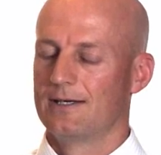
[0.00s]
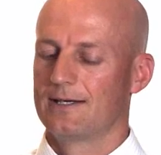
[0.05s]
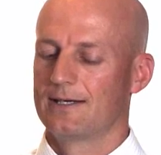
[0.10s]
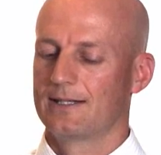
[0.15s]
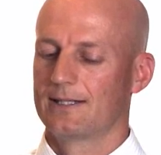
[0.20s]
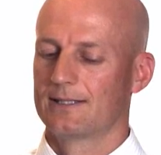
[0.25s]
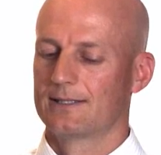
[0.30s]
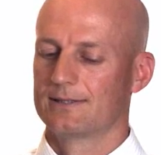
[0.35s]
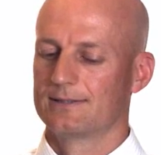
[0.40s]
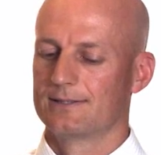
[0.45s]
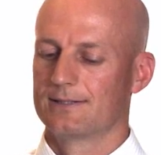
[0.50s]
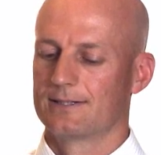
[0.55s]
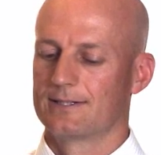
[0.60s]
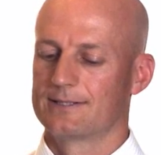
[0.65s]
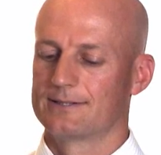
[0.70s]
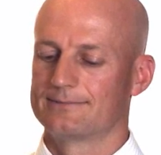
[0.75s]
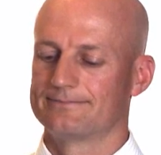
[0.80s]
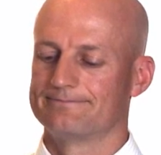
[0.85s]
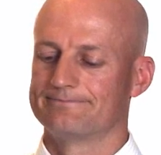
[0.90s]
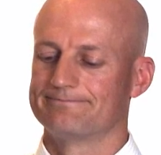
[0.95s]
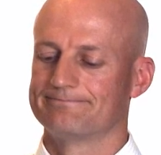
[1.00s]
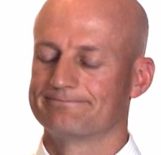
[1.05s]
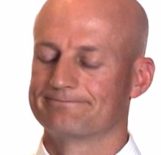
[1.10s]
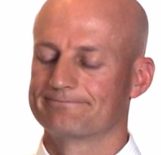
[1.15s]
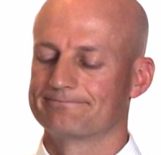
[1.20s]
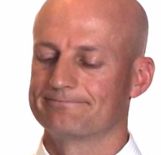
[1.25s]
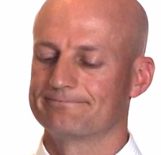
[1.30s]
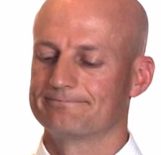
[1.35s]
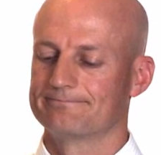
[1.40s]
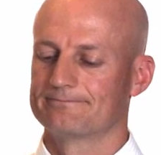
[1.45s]
And,
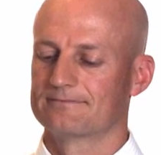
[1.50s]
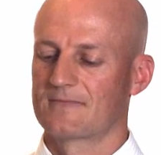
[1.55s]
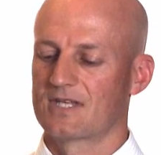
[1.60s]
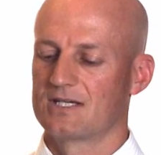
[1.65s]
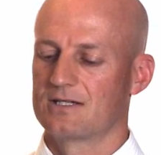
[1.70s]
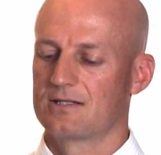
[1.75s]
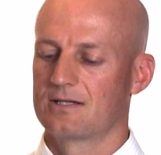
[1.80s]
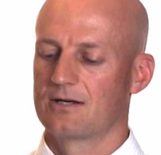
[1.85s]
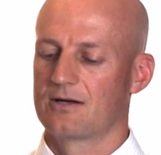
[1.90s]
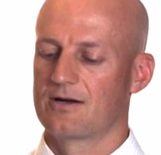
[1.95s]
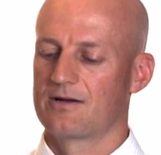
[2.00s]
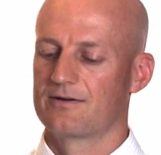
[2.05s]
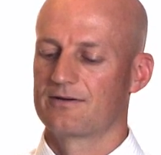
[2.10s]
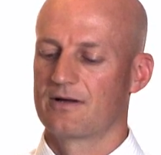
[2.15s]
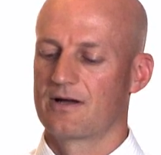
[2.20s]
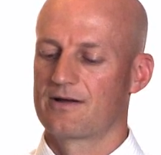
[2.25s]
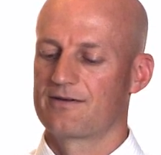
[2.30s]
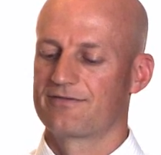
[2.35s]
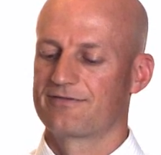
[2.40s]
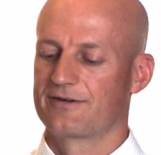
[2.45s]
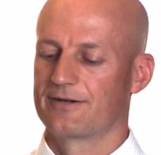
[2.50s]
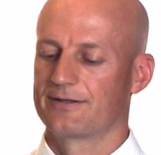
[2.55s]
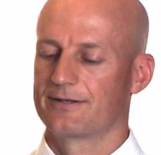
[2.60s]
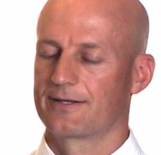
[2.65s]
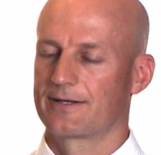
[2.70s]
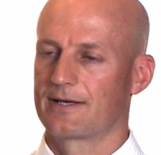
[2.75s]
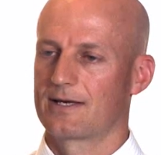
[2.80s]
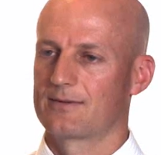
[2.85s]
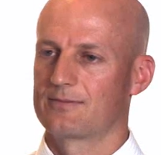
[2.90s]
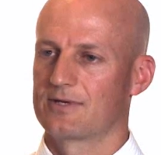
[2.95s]
I felt
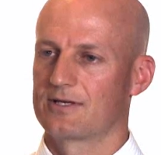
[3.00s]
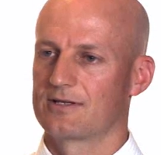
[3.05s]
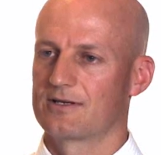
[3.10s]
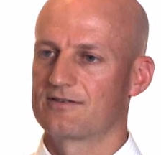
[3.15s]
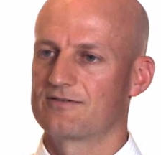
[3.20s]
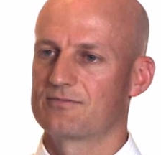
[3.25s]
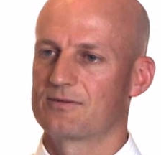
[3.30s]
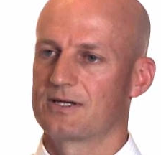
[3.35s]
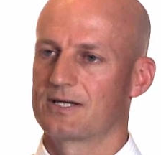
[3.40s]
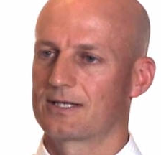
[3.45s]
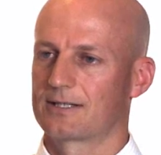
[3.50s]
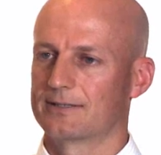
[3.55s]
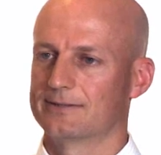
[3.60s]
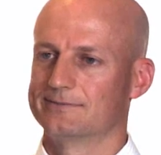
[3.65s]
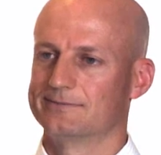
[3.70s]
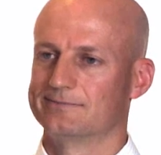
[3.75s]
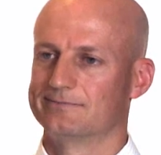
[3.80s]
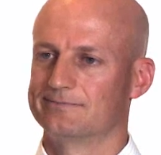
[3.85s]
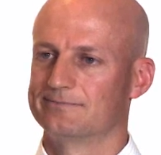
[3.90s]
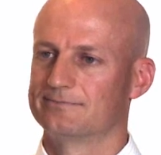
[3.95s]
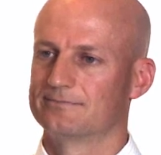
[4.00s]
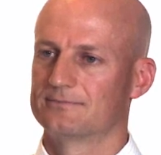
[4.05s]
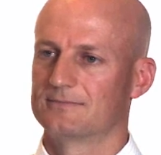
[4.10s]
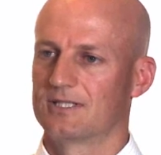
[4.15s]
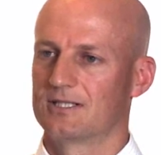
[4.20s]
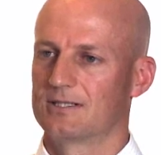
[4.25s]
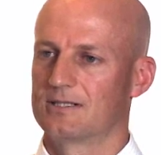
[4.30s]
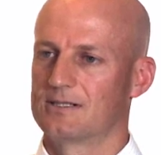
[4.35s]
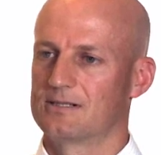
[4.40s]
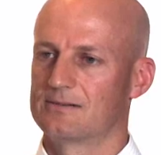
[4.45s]
like I had my life back.
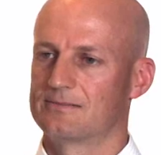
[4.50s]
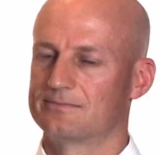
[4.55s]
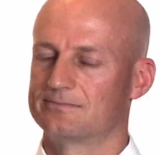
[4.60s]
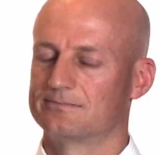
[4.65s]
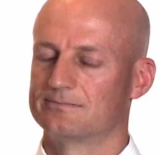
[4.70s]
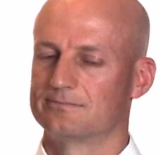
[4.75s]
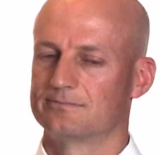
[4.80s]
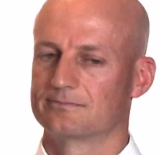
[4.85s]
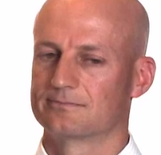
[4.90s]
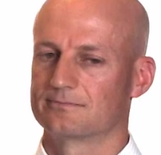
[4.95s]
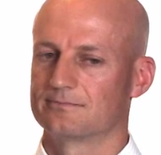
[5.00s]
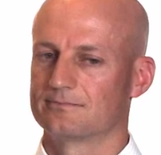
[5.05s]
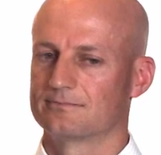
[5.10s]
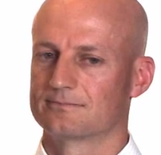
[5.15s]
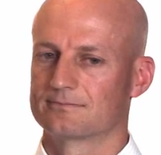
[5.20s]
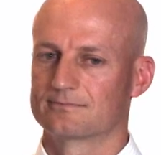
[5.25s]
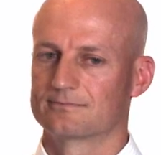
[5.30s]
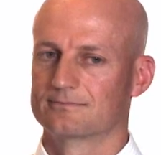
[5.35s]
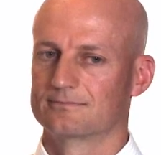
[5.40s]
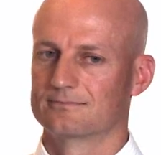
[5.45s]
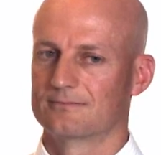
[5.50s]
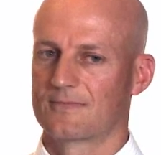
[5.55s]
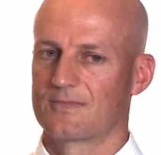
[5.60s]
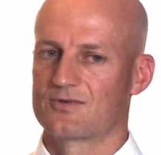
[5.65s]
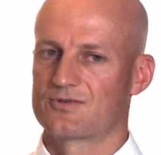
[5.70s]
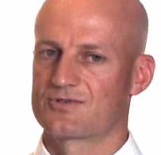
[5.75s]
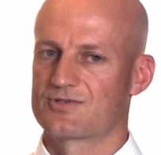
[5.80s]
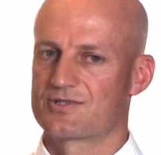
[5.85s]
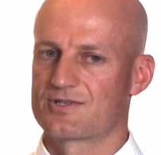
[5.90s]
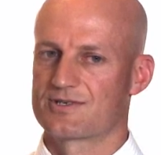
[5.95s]

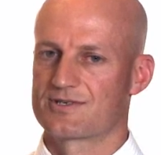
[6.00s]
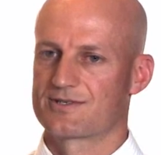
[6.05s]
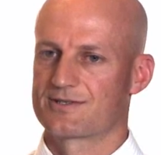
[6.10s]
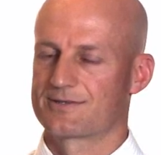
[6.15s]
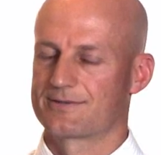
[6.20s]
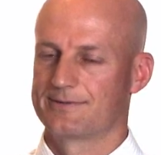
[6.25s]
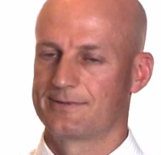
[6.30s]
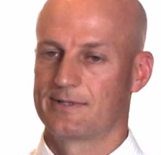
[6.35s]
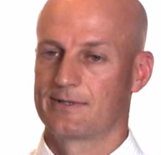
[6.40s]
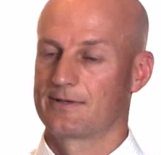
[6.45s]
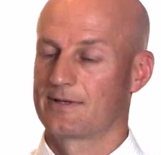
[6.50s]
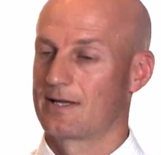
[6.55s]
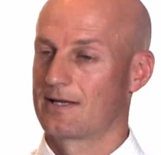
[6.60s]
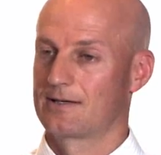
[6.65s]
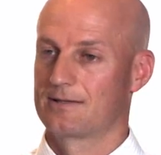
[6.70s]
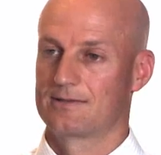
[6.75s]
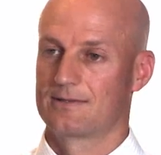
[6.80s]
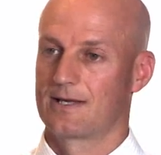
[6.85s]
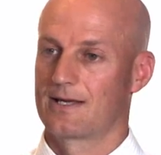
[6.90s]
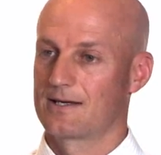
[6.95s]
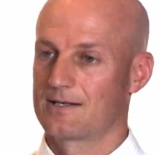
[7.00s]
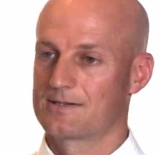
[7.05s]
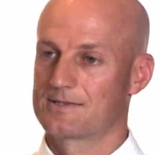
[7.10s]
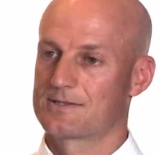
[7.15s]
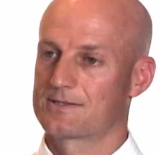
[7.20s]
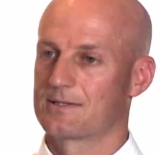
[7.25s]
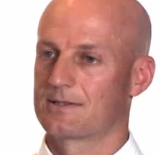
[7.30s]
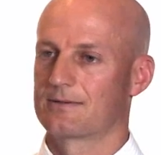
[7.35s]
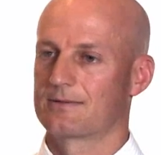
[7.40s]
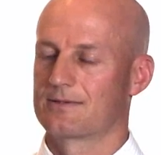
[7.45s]
It was just, that
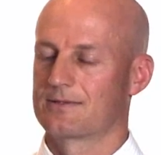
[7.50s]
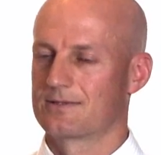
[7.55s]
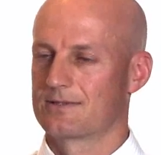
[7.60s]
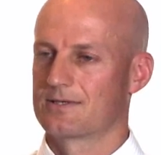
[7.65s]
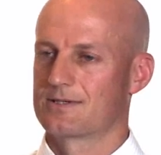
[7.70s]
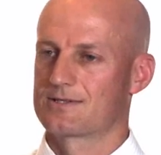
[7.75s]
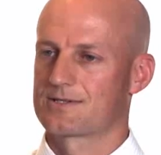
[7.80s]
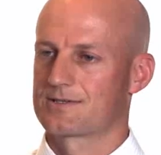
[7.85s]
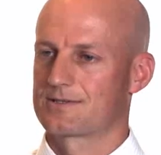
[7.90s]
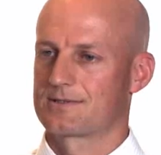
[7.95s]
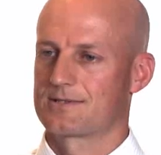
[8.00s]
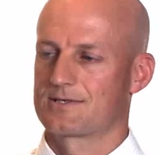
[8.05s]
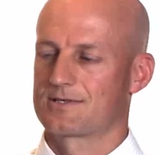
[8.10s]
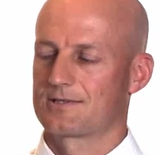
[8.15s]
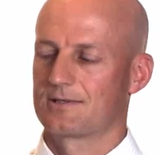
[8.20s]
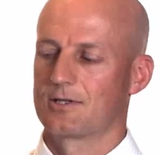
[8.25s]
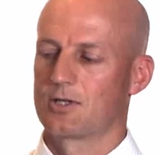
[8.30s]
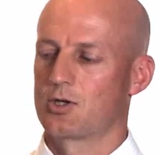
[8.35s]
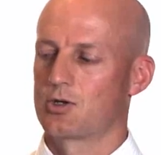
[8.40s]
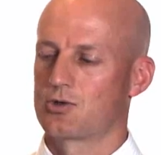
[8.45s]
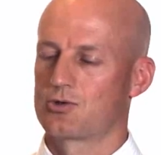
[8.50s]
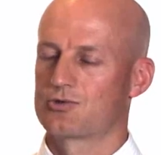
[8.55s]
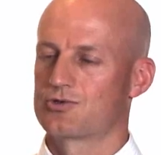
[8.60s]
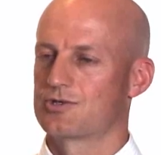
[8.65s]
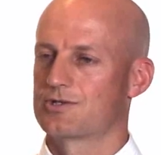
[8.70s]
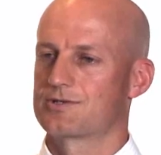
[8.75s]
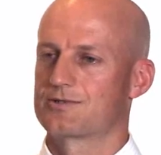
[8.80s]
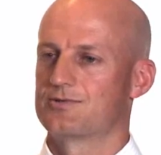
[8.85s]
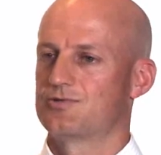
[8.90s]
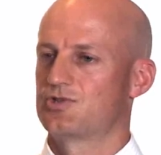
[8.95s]
instant, this load
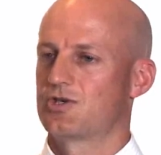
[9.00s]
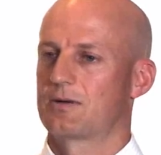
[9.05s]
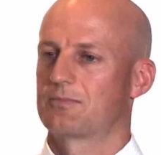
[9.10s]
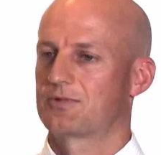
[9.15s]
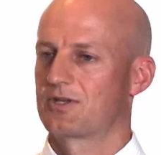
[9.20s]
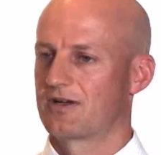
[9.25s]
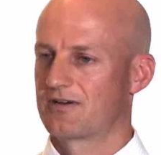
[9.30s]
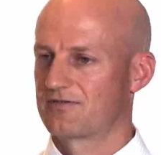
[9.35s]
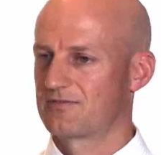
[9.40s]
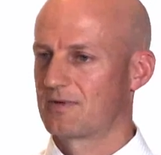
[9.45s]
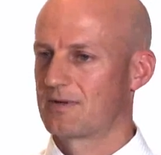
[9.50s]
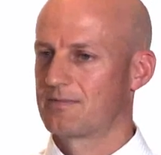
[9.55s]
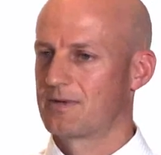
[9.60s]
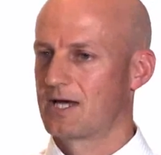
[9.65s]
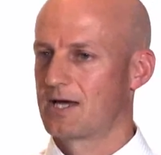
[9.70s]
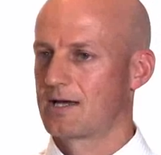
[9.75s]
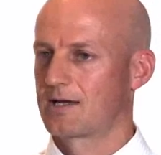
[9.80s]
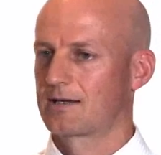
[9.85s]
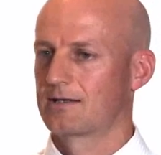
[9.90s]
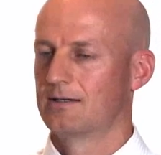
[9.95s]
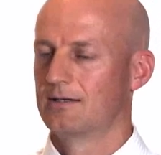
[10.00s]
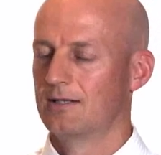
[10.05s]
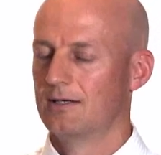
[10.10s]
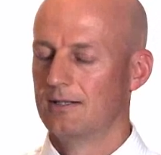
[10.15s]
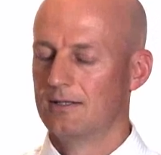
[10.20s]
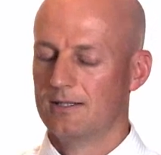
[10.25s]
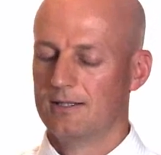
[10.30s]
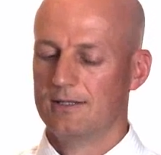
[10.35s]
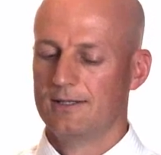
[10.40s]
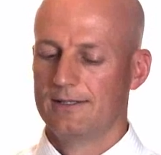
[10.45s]
just jumped off my back.
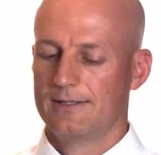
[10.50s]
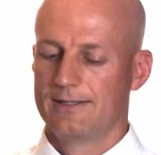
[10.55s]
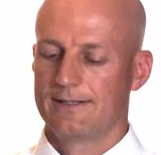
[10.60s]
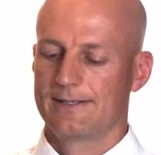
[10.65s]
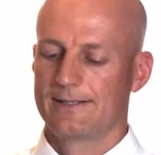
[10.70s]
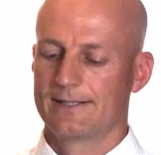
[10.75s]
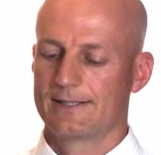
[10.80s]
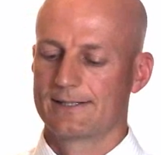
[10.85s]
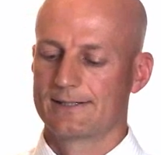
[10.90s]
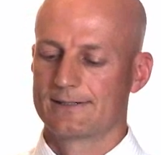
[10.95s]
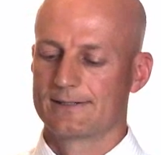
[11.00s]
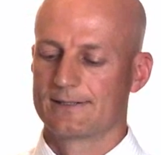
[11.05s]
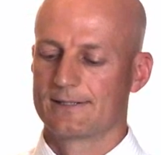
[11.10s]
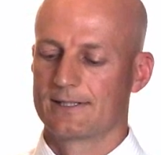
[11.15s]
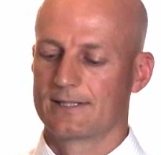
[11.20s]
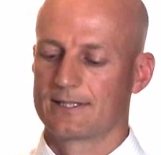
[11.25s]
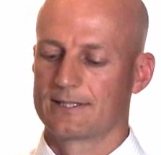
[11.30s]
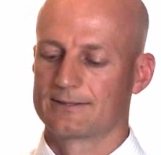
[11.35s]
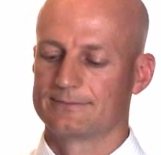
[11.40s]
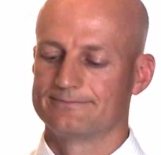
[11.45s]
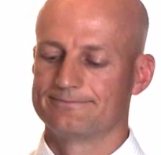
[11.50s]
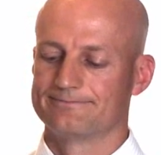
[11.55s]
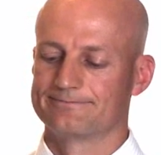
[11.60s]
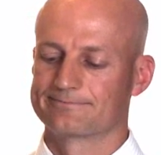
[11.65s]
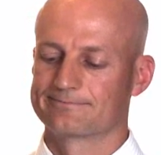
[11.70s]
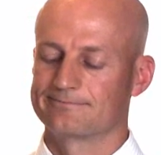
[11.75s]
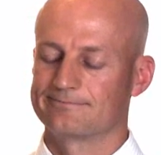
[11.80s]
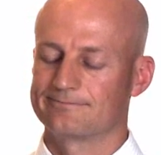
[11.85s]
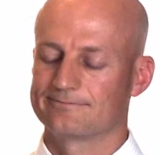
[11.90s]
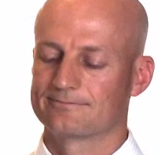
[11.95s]
And,
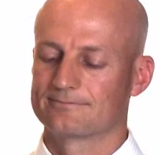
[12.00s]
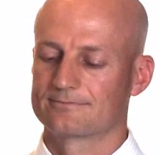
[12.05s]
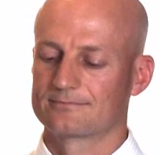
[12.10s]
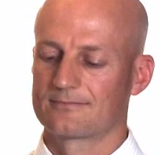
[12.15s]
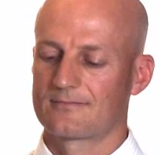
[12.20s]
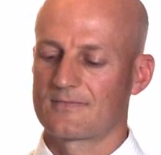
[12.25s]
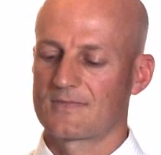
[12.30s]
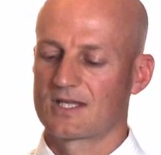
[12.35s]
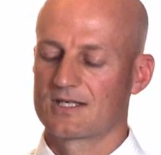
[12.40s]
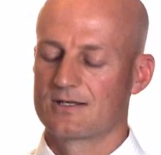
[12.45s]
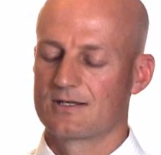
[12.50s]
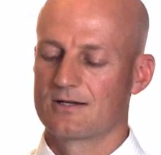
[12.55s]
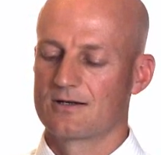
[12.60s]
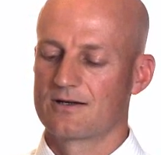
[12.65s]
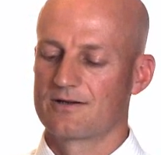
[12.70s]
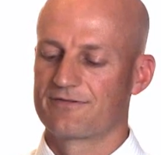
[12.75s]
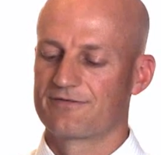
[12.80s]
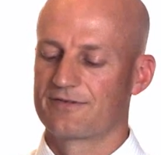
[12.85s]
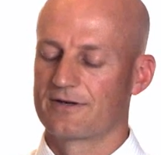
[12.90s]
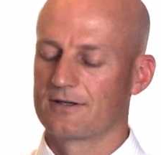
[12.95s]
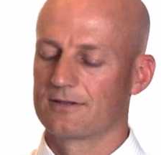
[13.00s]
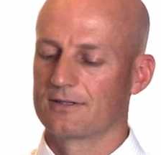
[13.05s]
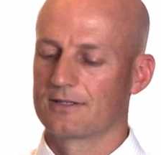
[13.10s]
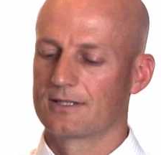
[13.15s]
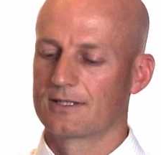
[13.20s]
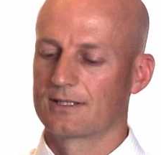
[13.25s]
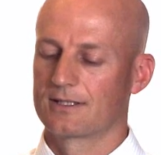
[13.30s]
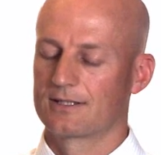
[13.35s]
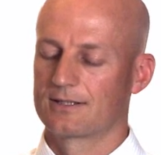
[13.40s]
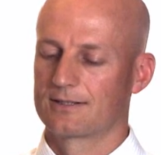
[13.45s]
I felt
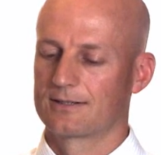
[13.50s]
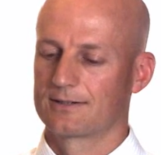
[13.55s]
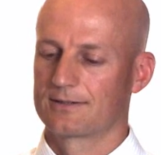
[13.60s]
like